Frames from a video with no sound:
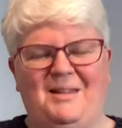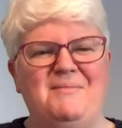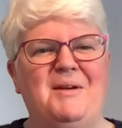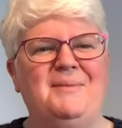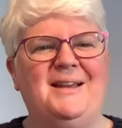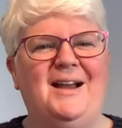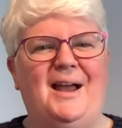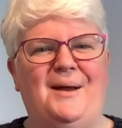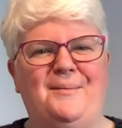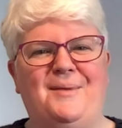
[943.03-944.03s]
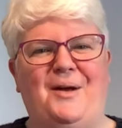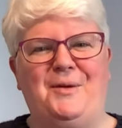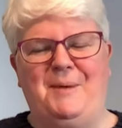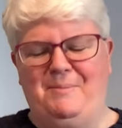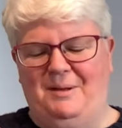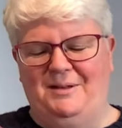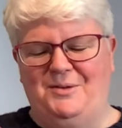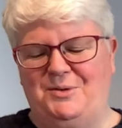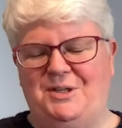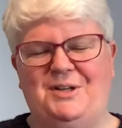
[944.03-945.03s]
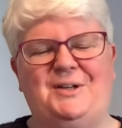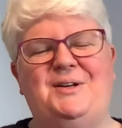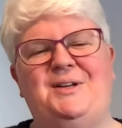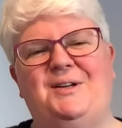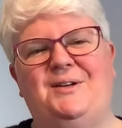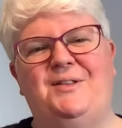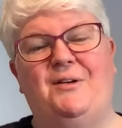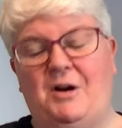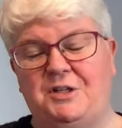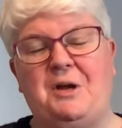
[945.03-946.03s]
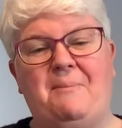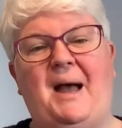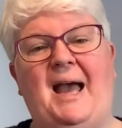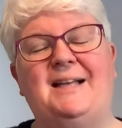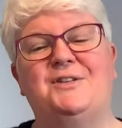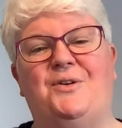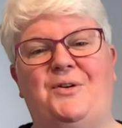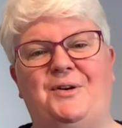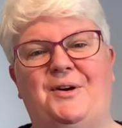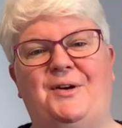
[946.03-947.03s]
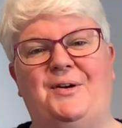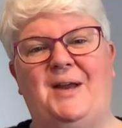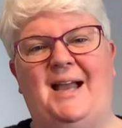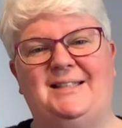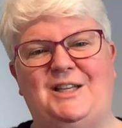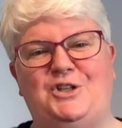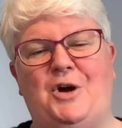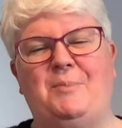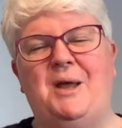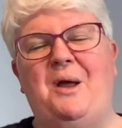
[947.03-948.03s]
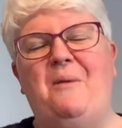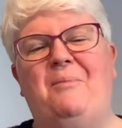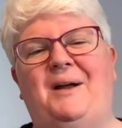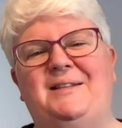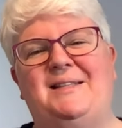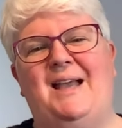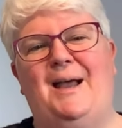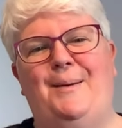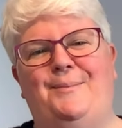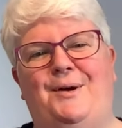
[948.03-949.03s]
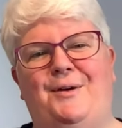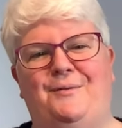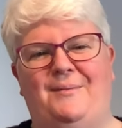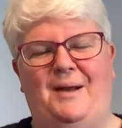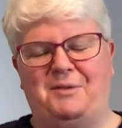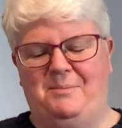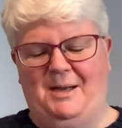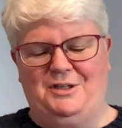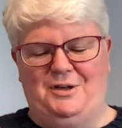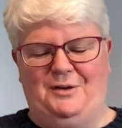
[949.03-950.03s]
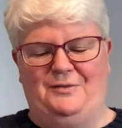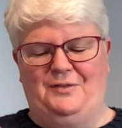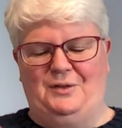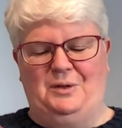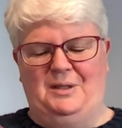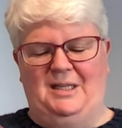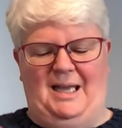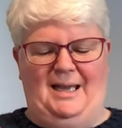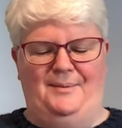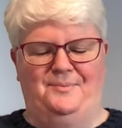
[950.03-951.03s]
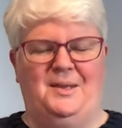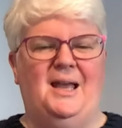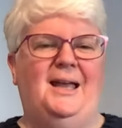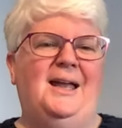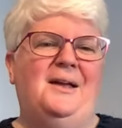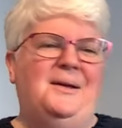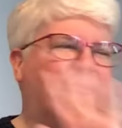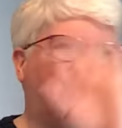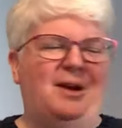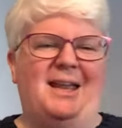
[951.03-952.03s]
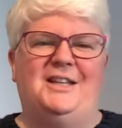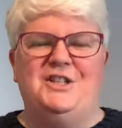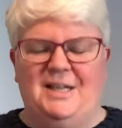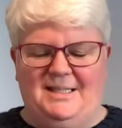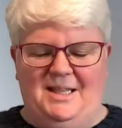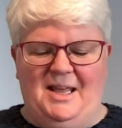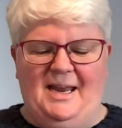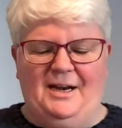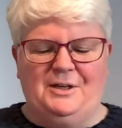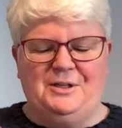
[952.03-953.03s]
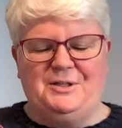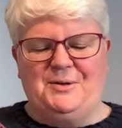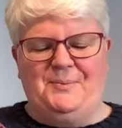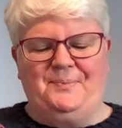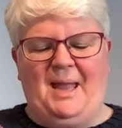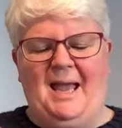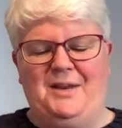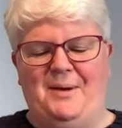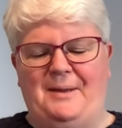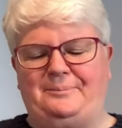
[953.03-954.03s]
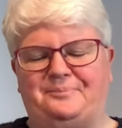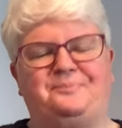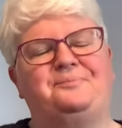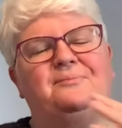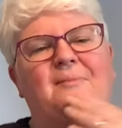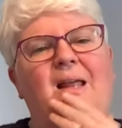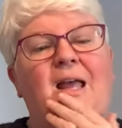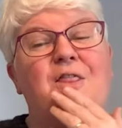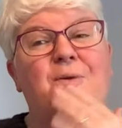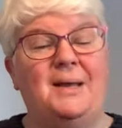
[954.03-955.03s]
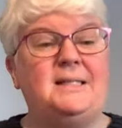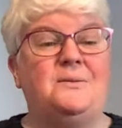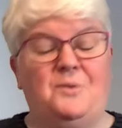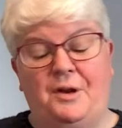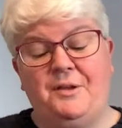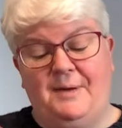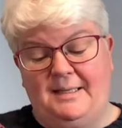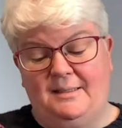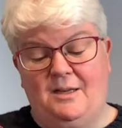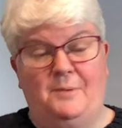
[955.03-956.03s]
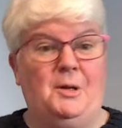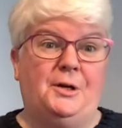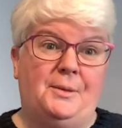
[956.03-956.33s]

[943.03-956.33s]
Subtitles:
maybe other people will go to your... There are some bags on her Etsy shop. But I would imagine her full range isn't there. So anyway... One of the reasons I'm